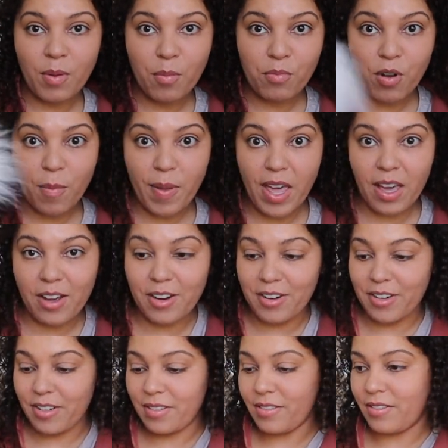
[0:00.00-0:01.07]

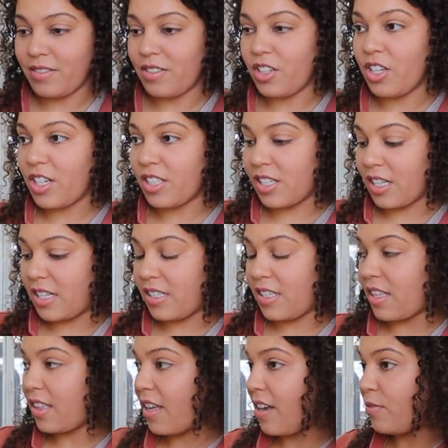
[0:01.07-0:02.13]
Prepared. You're just gonna
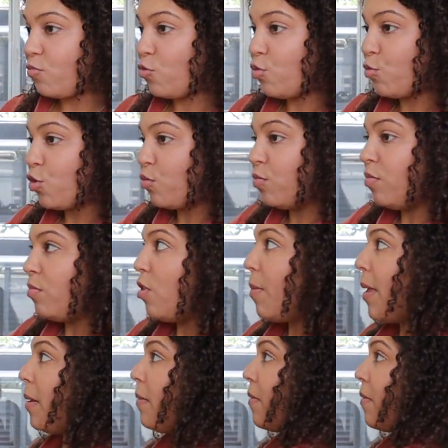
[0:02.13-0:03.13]
sit there? Yeah.